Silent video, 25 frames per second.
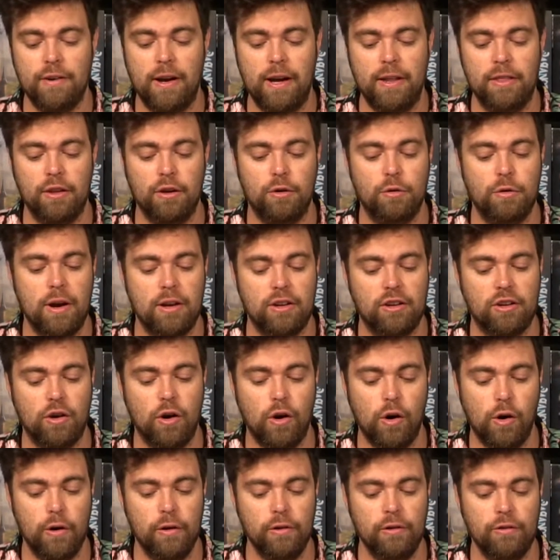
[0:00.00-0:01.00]
find the correct
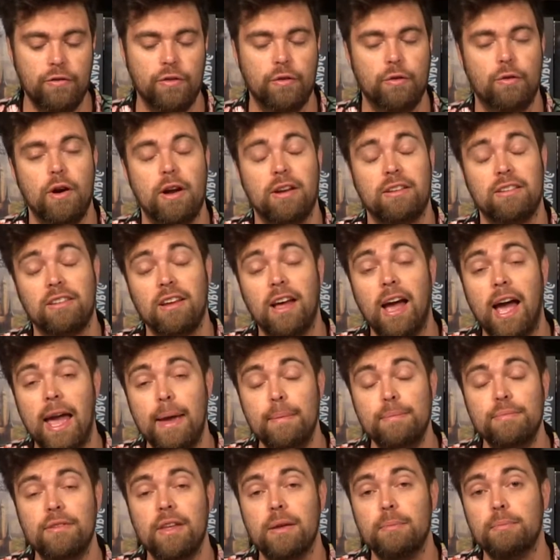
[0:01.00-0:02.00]
cards the correct
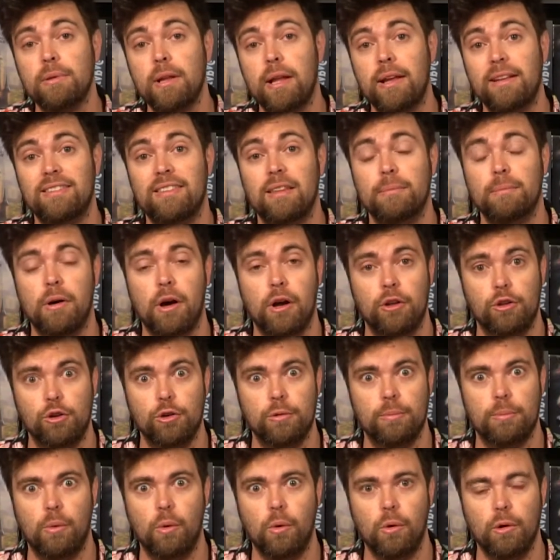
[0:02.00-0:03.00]
types and place them on
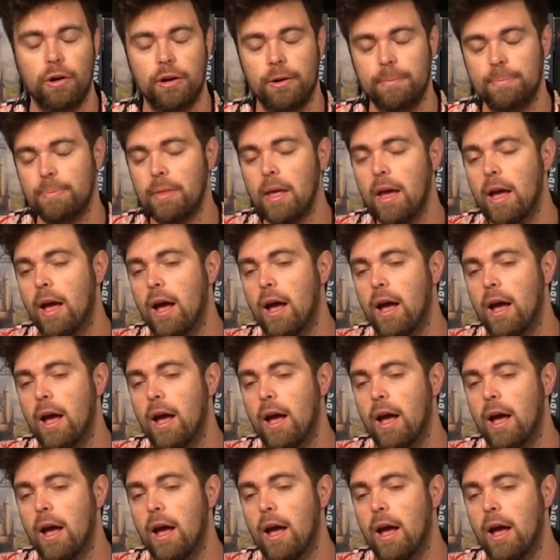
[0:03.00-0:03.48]
your board.